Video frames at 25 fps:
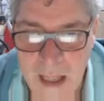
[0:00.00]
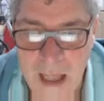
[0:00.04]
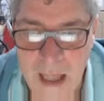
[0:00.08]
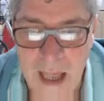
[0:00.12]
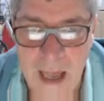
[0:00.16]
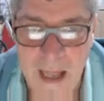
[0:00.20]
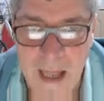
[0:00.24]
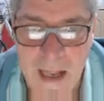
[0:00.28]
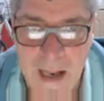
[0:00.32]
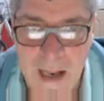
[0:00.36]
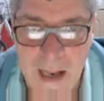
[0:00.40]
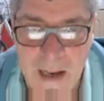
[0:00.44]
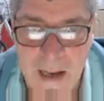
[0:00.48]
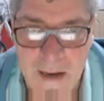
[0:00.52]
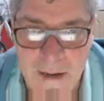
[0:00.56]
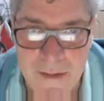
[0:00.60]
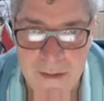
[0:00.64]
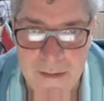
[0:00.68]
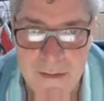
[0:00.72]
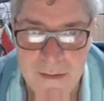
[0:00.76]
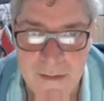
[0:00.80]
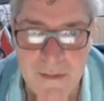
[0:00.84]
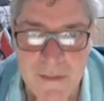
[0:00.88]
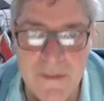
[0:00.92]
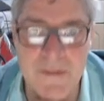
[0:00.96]

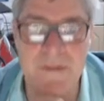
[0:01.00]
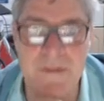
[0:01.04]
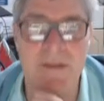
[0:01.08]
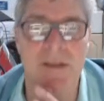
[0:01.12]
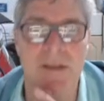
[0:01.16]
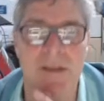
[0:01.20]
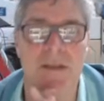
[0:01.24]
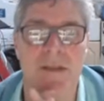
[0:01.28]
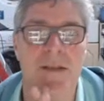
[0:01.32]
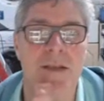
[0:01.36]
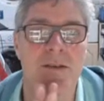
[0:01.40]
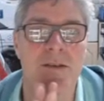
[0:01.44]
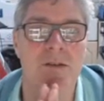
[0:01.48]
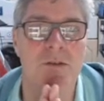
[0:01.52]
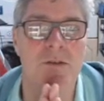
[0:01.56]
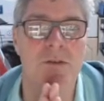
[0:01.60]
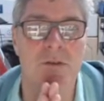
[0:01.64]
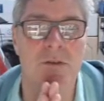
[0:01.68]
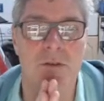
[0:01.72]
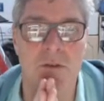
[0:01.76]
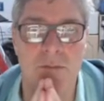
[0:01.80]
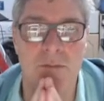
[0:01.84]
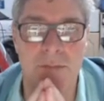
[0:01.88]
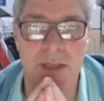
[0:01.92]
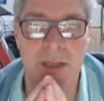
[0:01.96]
and there's an
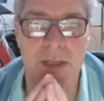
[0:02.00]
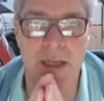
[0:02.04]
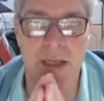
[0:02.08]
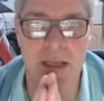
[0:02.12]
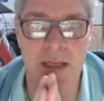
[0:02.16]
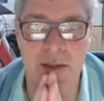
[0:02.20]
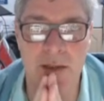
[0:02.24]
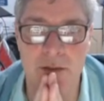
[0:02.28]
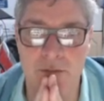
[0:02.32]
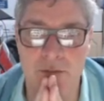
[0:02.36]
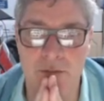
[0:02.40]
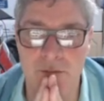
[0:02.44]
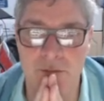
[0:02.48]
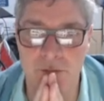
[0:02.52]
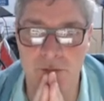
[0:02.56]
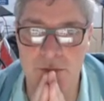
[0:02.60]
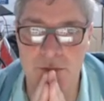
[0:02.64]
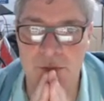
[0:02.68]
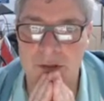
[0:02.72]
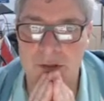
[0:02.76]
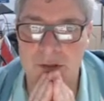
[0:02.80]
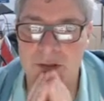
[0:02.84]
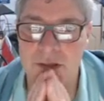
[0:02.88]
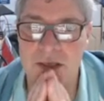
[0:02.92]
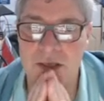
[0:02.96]
additional pin,
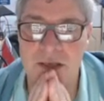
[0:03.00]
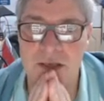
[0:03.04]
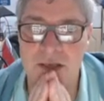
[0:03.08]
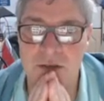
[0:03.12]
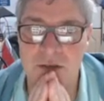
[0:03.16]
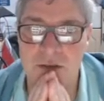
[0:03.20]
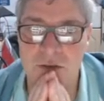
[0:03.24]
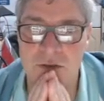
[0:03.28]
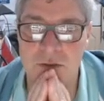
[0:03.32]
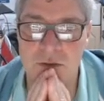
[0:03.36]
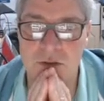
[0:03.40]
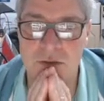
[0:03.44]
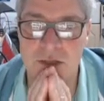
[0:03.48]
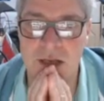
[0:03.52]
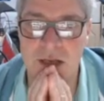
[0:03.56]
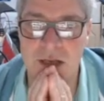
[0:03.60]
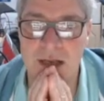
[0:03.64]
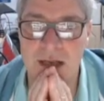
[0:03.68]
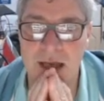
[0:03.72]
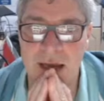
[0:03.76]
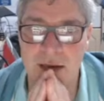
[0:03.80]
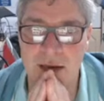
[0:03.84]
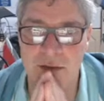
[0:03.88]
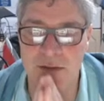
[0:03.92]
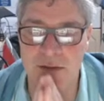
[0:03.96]
there's an additional
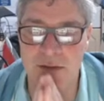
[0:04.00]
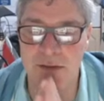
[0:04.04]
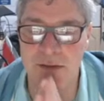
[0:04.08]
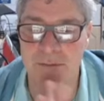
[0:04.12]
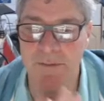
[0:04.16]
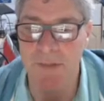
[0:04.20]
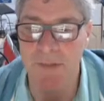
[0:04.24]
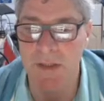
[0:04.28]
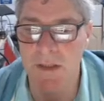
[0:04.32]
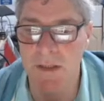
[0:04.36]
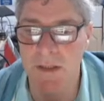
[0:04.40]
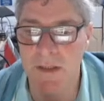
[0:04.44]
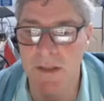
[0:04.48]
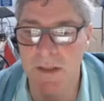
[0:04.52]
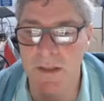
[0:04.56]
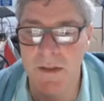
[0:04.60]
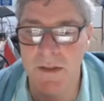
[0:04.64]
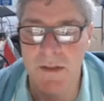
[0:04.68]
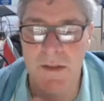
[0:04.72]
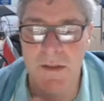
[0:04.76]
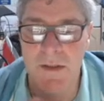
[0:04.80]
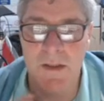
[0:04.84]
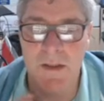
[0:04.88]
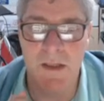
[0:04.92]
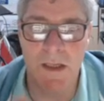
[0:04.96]
select
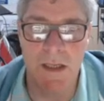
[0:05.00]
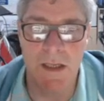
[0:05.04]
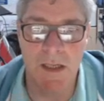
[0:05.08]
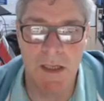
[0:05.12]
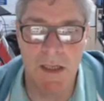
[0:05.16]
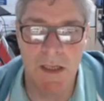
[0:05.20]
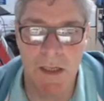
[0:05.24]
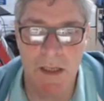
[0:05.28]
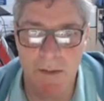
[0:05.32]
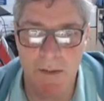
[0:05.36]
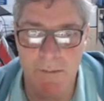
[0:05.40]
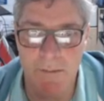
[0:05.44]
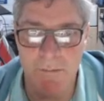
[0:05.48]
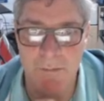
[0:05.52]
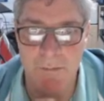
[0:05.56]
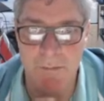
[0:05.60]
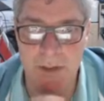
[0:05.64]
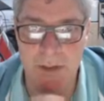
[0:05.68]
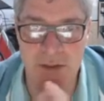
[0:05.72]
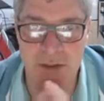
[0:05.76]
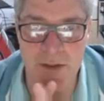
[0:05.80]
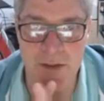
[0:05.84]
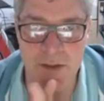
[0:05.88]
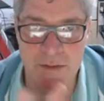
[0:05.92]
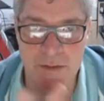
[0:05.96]
um,
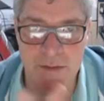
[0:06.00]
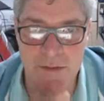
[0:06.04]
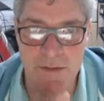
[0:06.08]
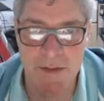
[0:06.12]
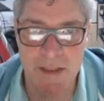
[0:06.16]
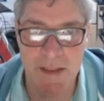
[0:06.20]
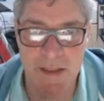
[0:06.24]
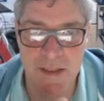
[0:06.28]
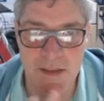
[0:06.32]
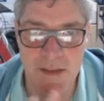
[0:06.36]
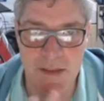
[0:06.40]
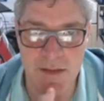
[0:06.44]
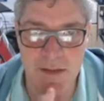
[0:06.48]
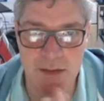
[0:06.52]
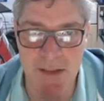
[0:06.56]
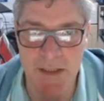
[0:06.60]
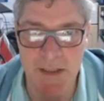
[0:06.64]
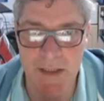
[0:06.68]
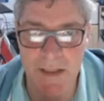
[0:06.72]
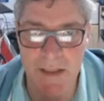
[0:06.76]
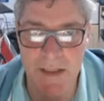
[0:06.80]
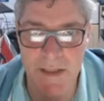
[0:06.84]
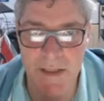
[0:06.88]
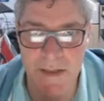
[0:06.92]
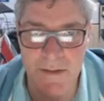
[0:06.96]
when you're
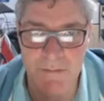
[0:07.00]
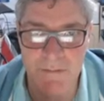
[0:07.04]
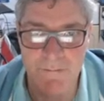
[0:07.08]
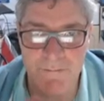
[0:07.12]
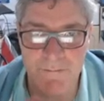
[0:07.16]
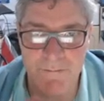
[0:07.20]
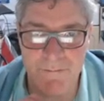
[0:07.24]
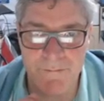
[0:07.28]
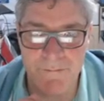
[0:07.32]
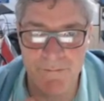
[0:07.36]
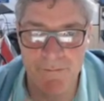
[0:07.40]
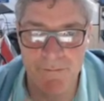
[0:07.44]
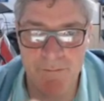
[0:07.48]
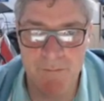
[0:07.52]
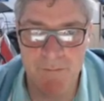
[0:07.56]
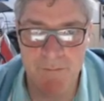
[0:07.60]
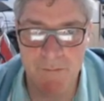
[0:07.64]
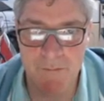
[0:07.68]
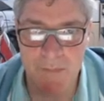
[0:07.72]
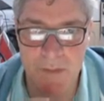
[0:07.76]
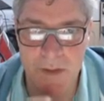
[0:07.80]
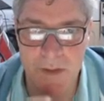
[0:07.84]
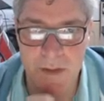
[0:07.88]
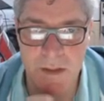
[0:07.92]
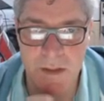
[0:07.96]
using
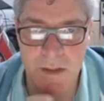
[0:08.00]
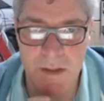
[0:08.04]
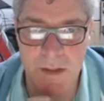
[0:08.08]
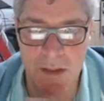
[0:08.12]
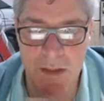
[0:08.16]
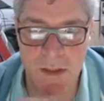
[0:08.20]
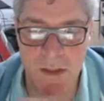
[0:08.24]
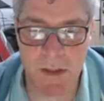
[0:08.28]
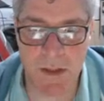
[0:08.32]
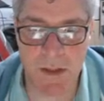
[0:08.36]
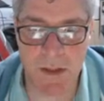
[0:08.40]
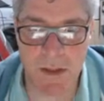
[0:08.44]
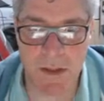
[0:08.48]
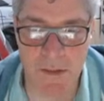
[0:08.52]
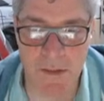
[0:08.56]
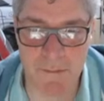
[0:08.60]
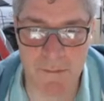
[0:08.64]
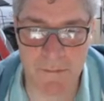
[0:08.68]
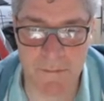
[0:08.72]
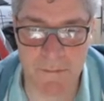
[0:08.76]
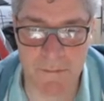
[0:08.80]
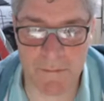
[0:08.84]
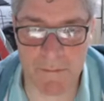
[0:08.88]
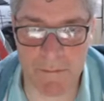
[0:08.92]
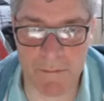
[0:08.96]
the
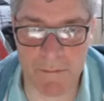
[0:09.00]
um,